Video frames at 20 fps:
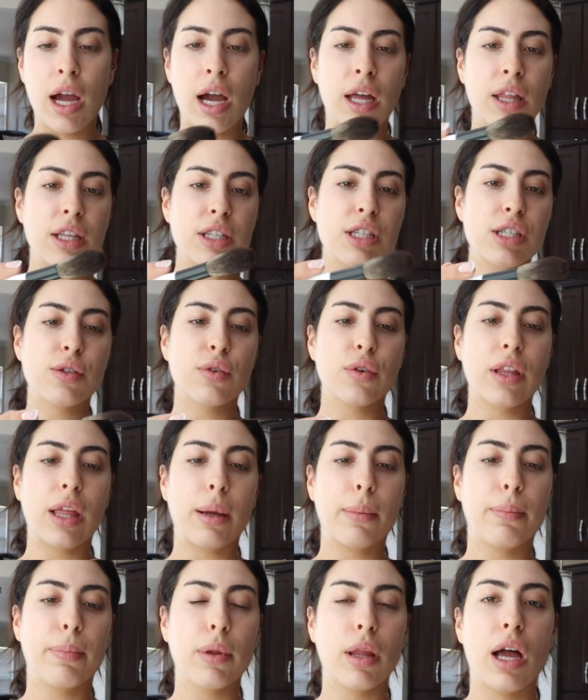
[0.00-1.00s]
and this is for
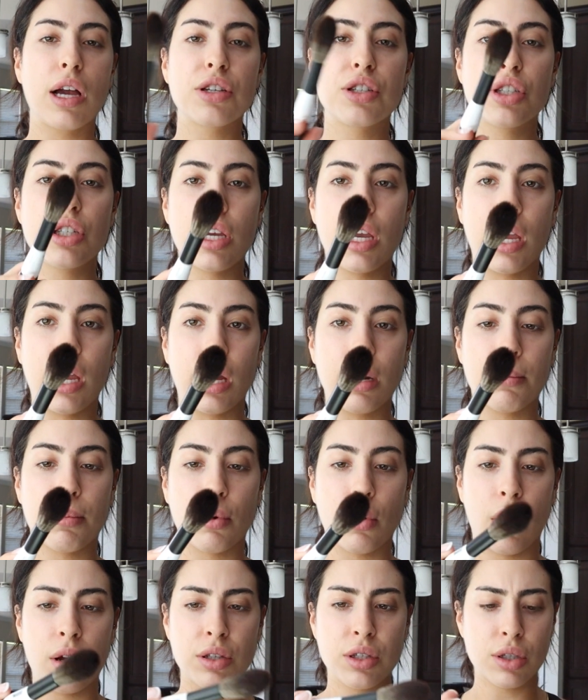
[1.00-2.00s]
like blush and
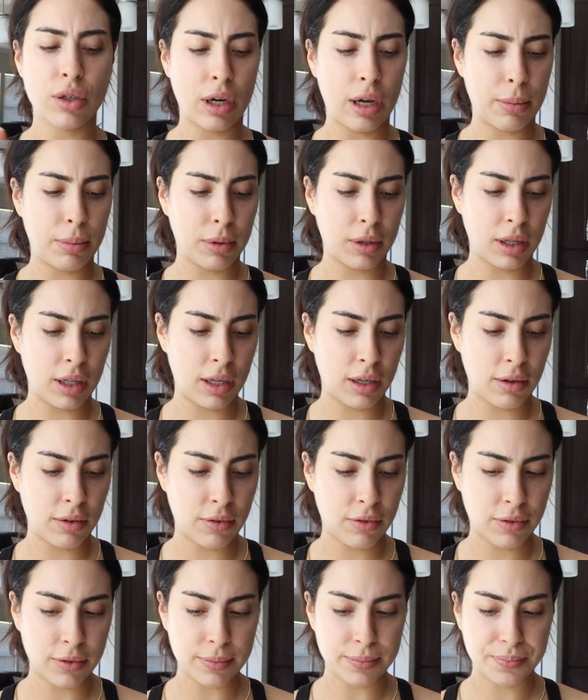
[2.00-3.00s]
bronzer, I
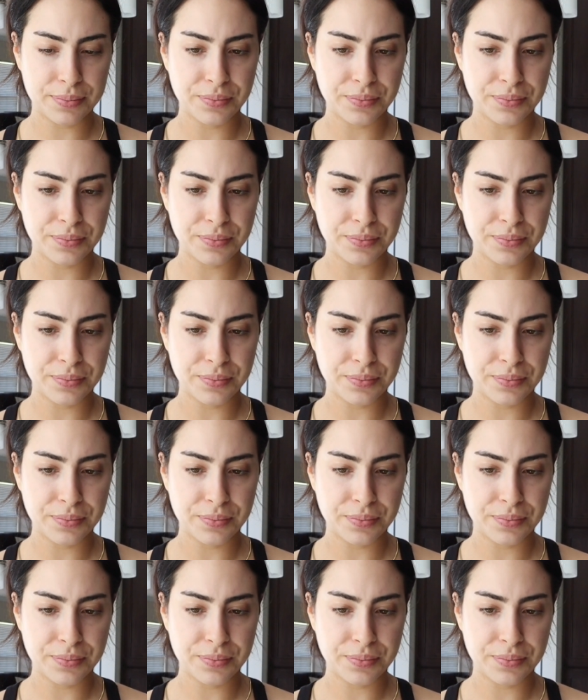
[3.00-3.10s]
believe.